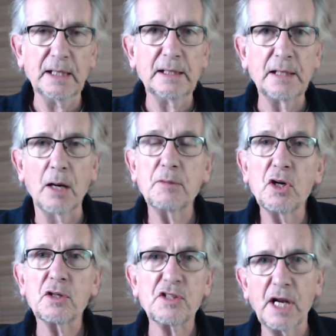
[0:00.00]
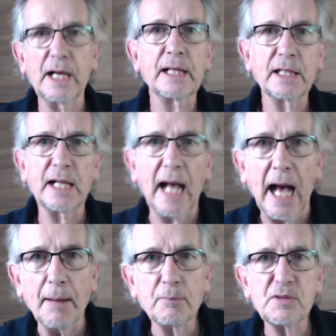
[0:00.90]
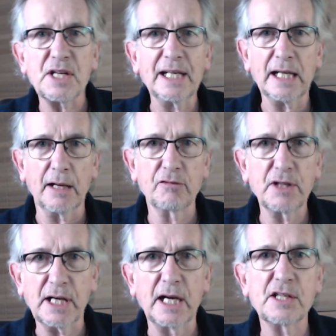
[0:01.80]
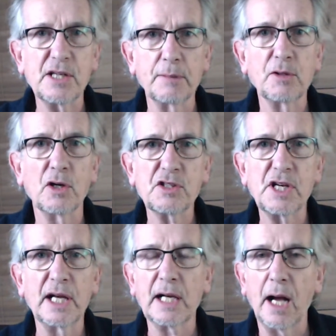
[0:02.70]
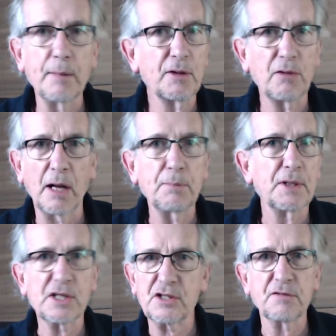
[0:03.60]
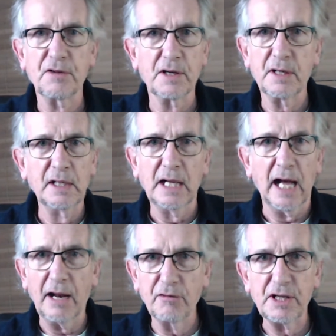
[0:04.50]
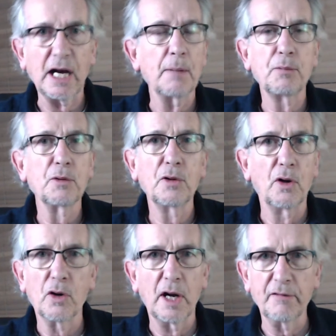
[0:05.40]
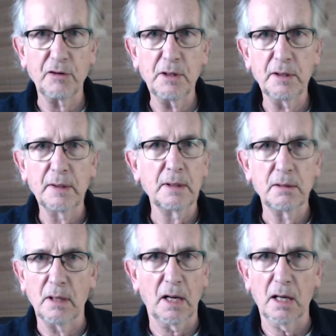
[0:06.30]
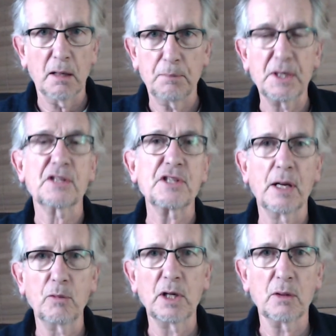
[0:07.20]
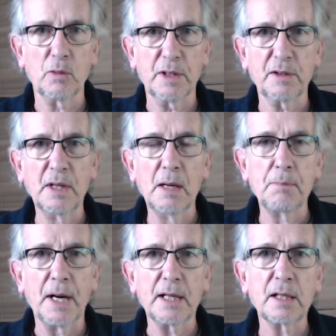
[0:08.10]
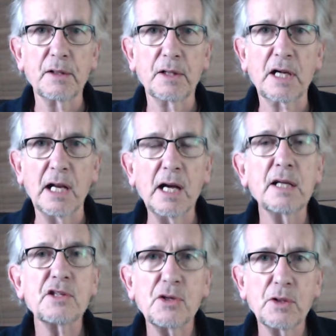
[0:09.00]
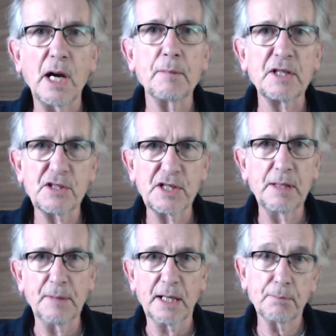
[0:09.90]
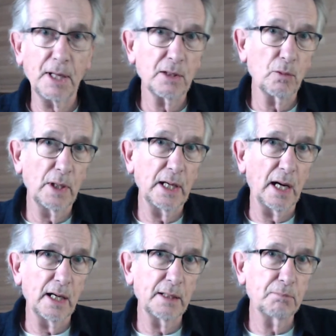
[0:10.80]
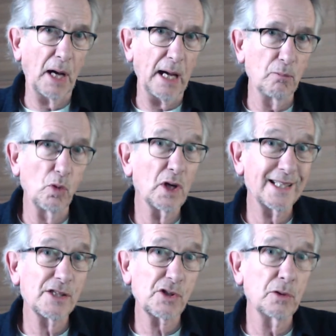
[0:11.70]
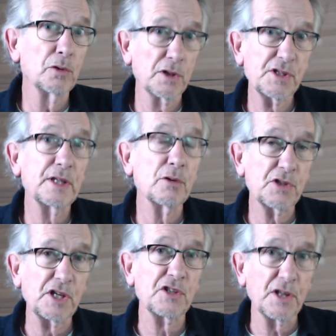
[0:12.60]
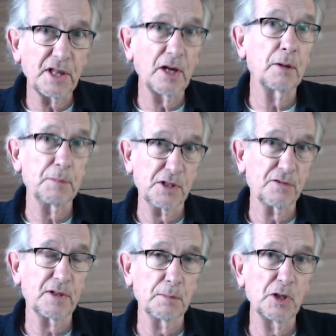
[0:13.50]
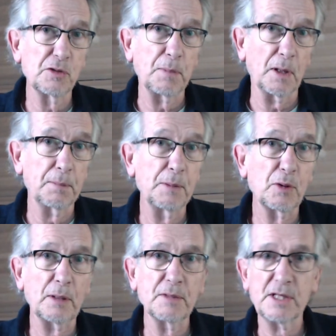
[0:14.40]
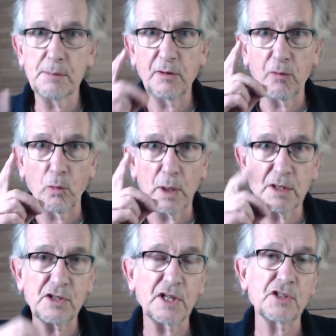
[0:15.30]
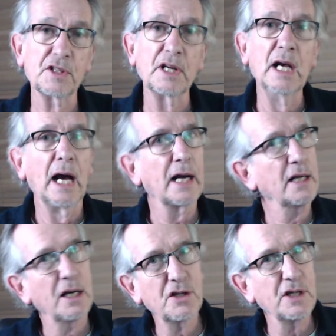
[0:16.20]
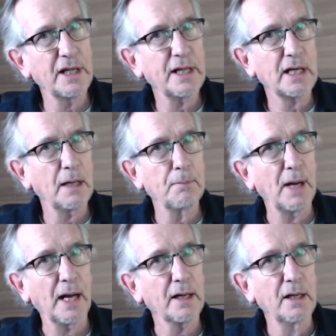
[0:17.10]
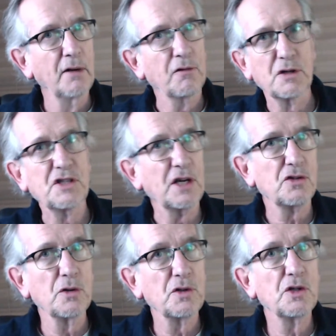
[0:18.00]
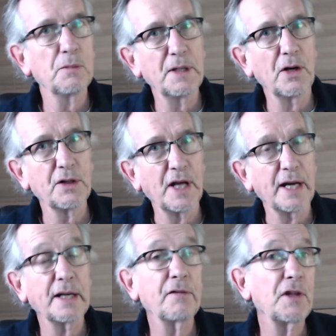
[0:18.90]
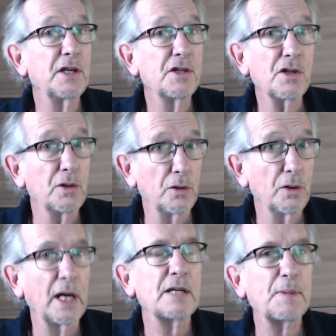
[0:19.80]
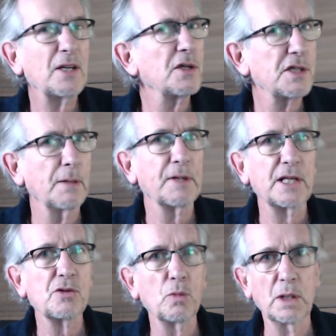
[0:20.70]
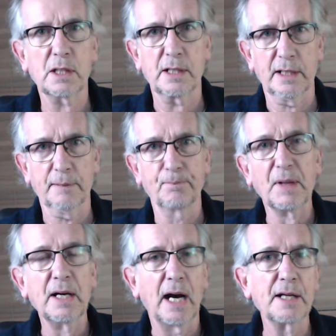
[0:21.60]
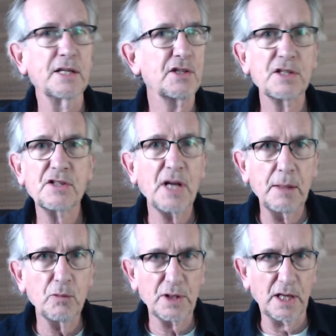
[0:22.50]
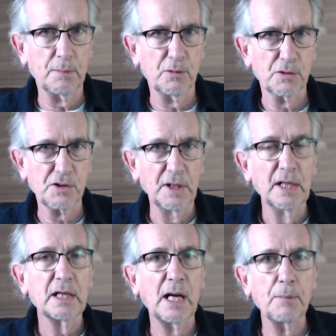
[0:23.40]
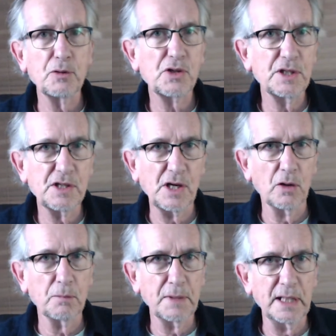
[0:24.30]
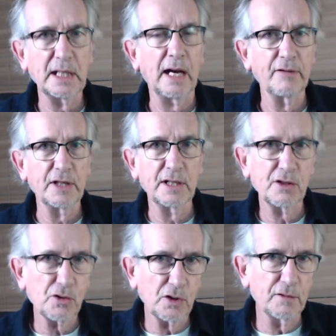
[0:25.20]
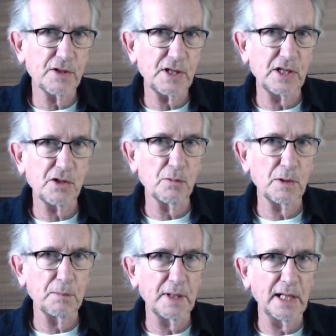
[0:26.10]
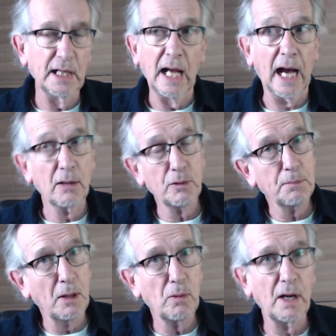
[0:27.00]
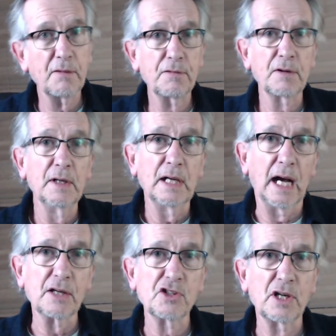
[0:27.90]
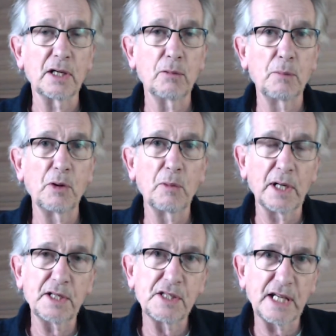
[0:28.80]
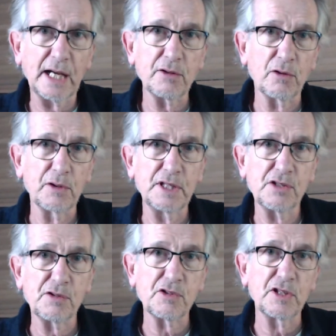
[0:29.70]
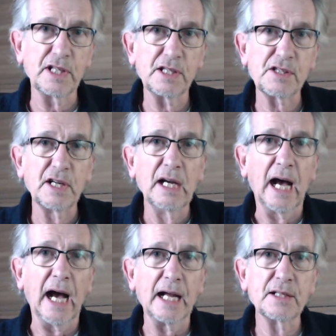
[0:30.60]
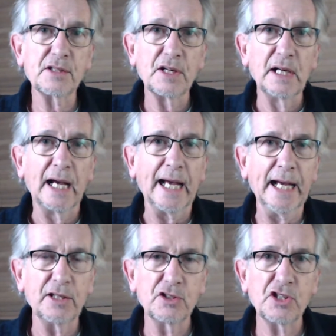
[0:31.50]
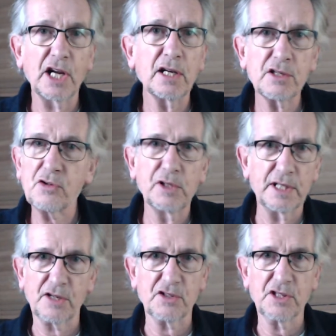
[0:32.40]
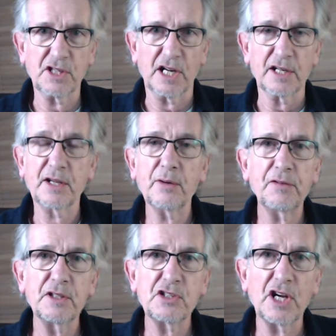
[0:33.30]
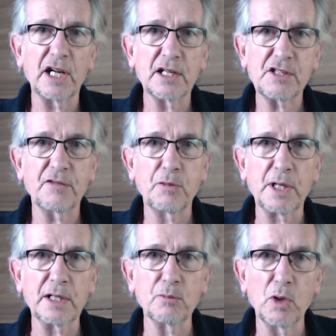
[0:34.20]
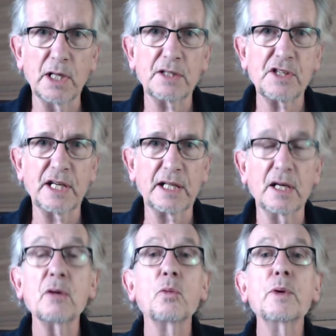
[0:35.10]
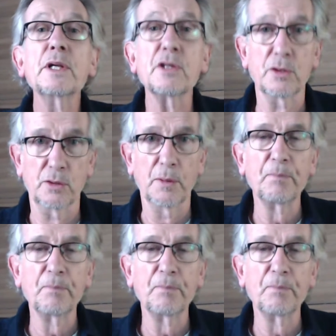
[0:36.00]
Now, I'm not saying that it happens in every case. I'm not saying I'm the right person for every couple or every person I work with, but the clients who come and see me, and by the way, I am what is called a single session therapist for the most part. People come and see me for one session. Occasionally they come back for a session or two beyond that. If they do, it's because something is working. And it's the same with couples. Couples consult me, they have an initial conversation with me and with my wife, Angela, when we're working together on these retreats. And it gels or it doesn't gel. Now, if it gels, if we can work together, we do.